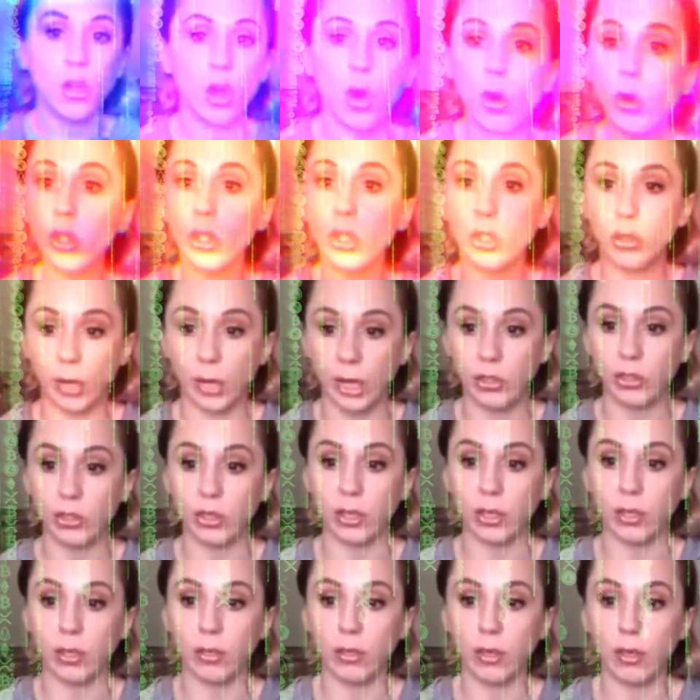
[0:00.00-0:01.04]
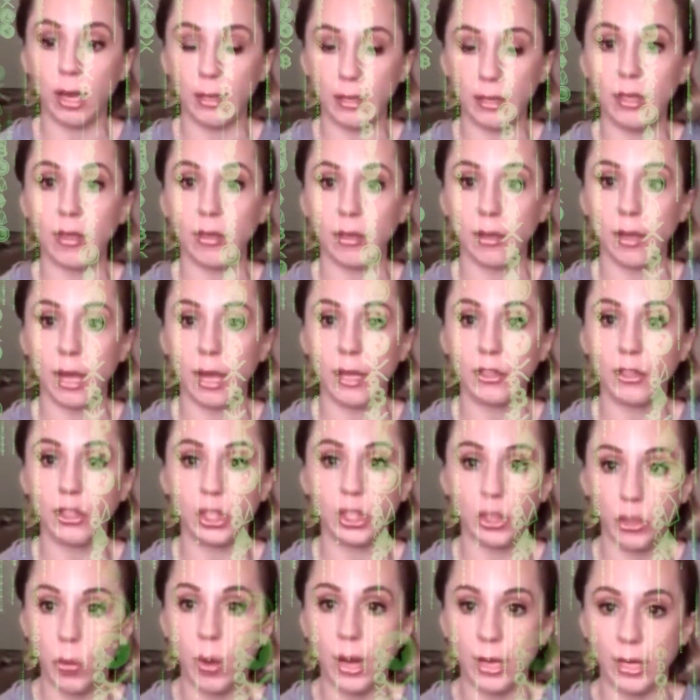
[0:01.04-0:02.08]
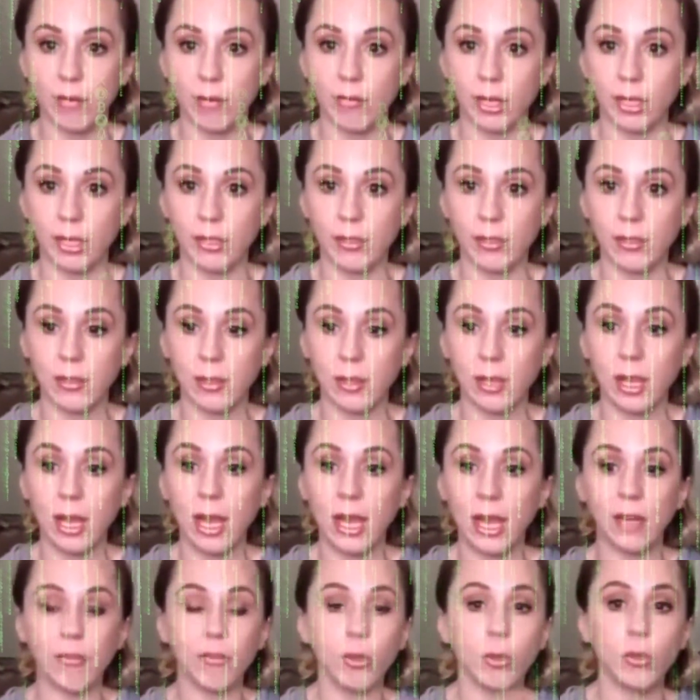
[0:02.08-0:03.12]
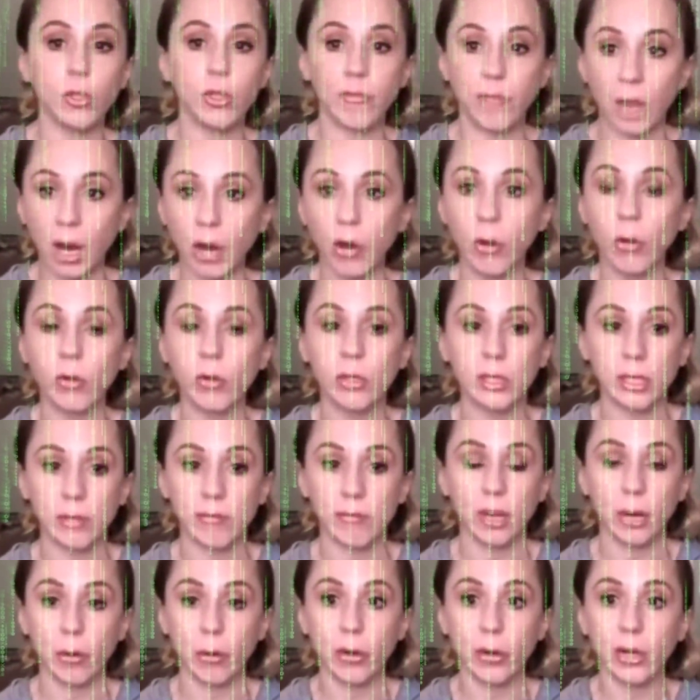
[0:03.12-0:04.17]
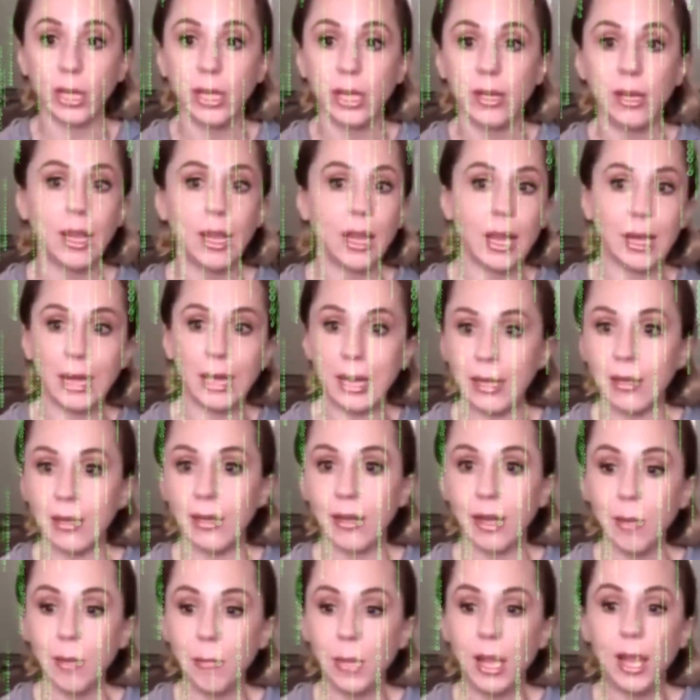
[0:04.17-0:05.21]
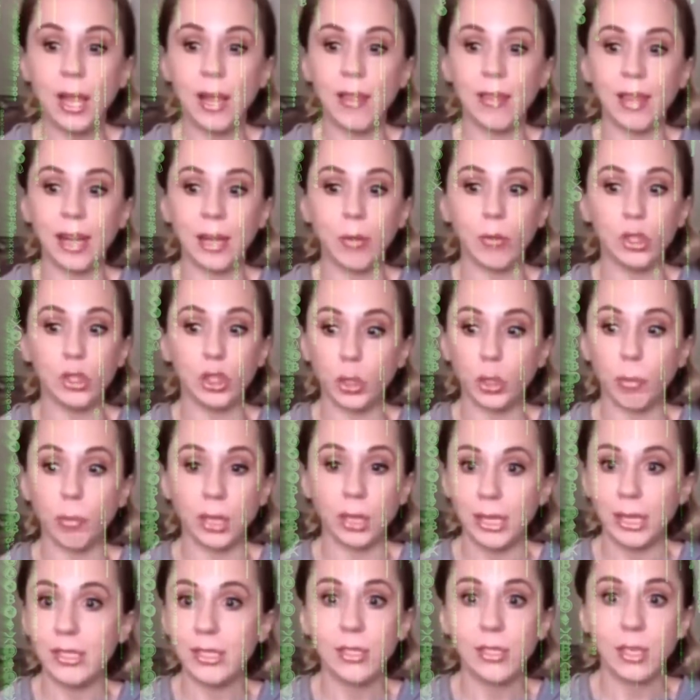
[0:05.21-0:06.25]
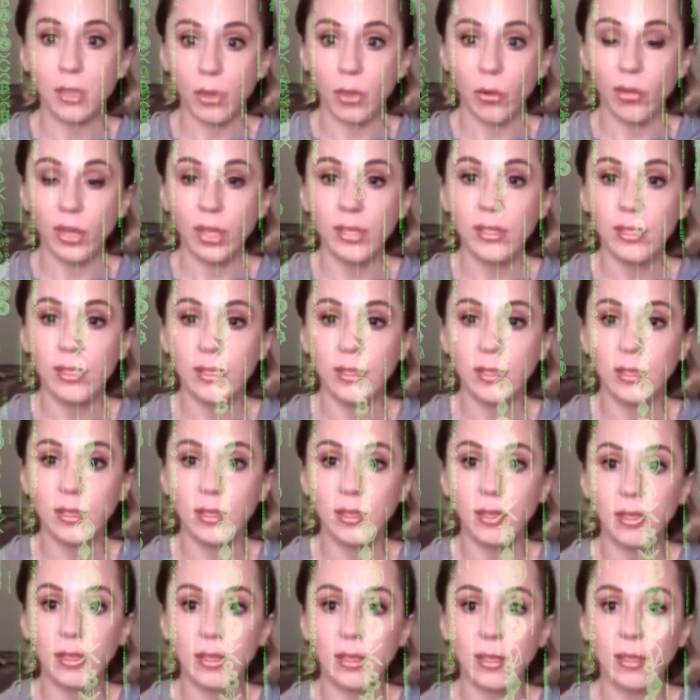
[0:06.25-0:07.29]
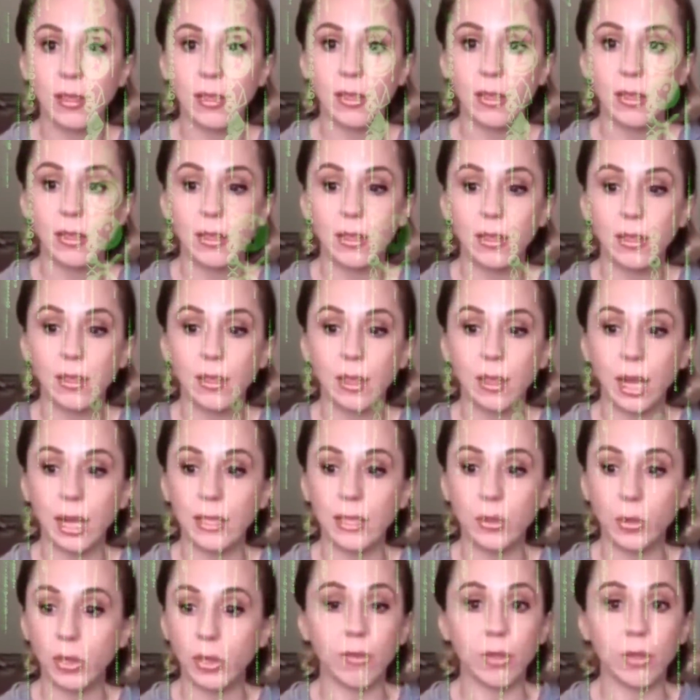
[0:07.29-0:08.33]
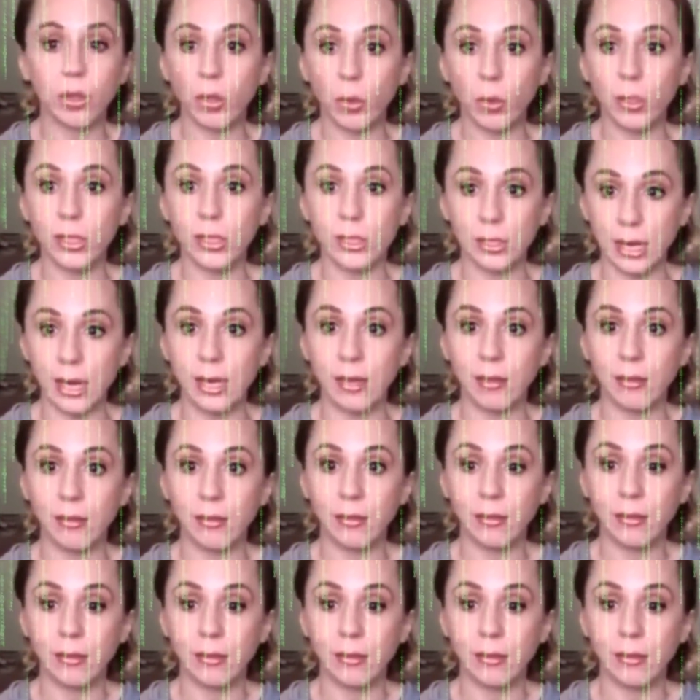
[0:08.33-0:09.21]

No stranger on the internet should know any of this. And if you devoured it and ate it up and thought it was your place to know this, I don't even know what to say.